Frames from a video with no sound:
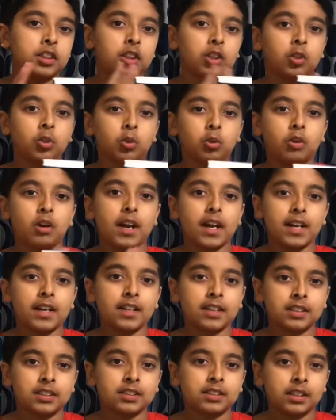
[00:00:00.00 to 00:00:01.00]
the
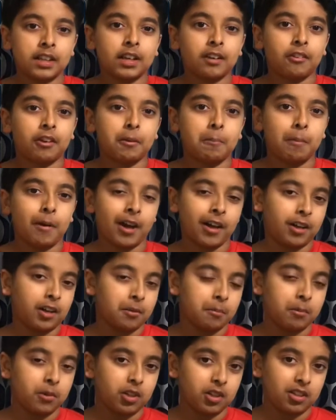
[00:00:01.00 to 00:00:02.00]
greatest Harry Potter
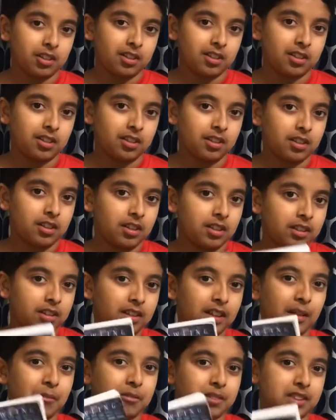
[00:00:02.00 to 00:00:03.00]
book
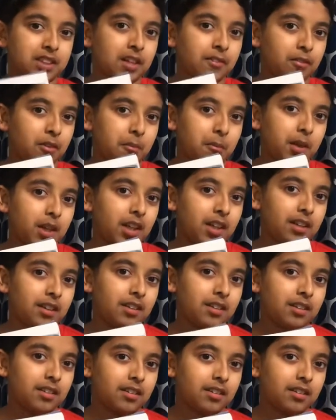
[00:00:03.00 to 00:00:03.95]
that was ever made.